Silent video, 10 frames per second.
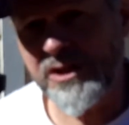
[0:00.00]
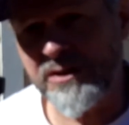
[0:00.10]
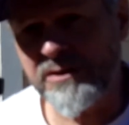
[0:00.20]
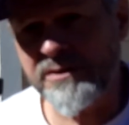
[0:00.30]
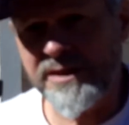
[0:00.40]

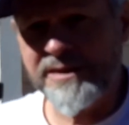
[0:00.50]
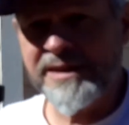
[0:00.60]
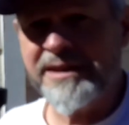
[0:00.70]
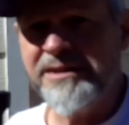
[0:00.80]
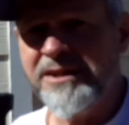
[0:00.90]
here in the
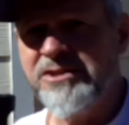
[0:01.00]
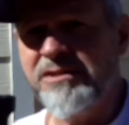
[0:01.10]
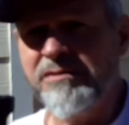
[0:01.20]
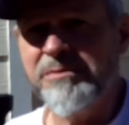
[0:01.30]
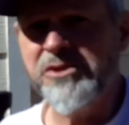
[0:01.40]
context
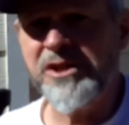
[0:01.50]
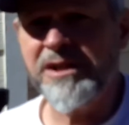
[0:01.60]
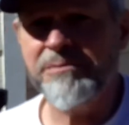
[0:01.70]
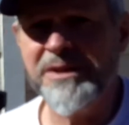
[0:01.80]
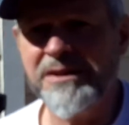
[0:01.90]
of the
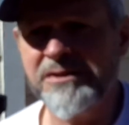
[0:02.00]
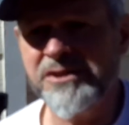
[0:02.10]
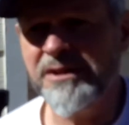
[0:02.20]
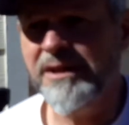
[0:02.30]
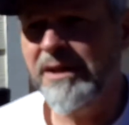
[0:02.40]
machine
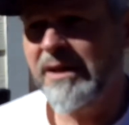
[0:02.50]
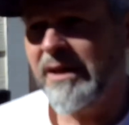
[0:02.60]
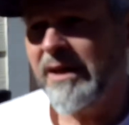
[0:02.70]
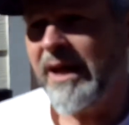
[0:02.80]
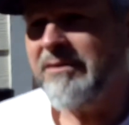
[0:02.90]
because
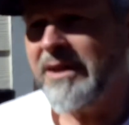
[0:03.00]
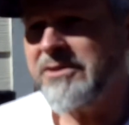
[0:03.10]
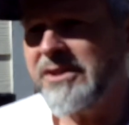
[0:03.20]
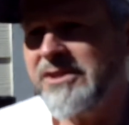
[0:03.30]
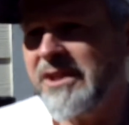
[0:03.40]
I've
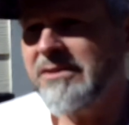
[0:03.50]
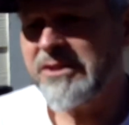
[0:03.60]
actually seen